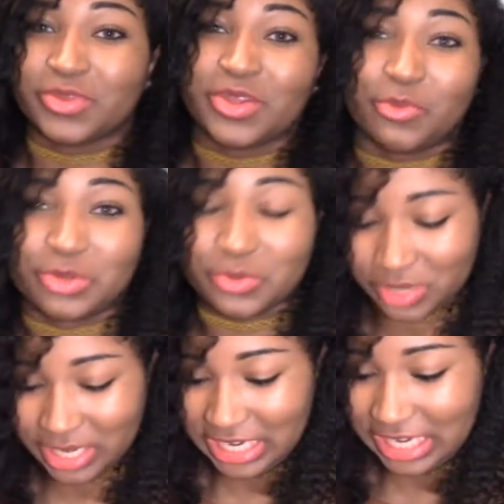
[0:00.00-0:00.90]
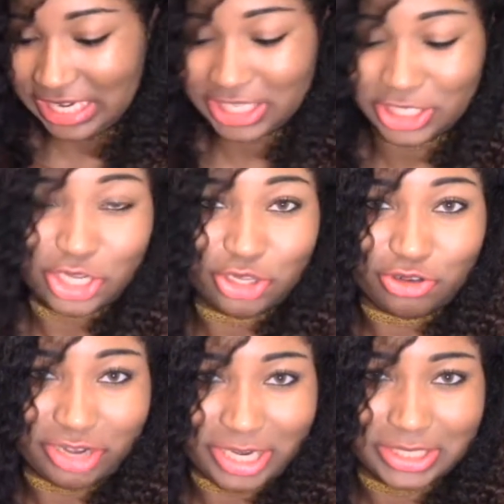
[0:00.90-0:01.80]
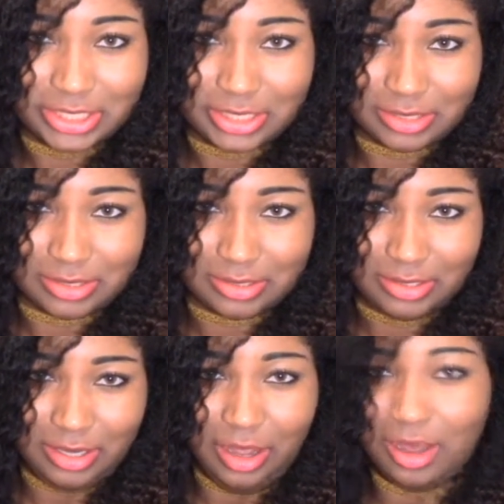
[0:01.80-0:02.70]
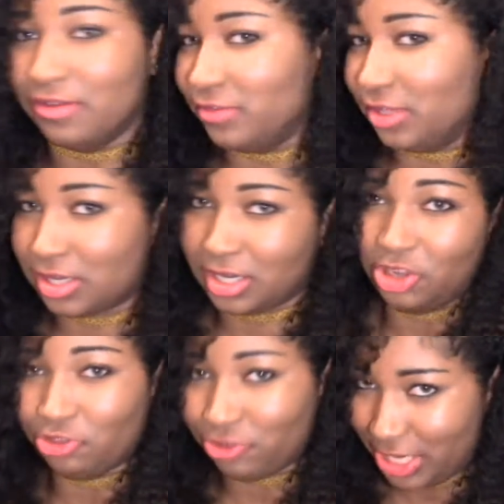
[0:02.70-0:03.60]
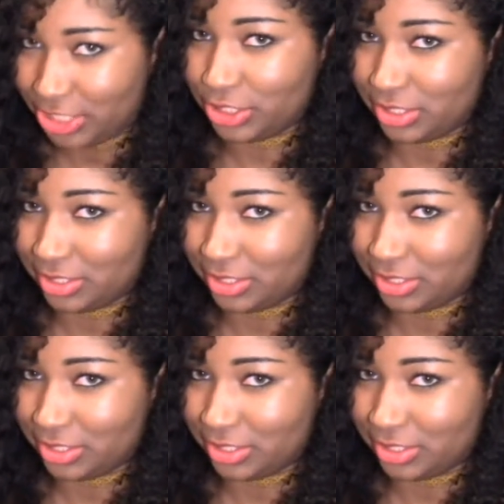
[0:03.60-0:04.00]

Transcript: We don't want any discoloration of the coloration.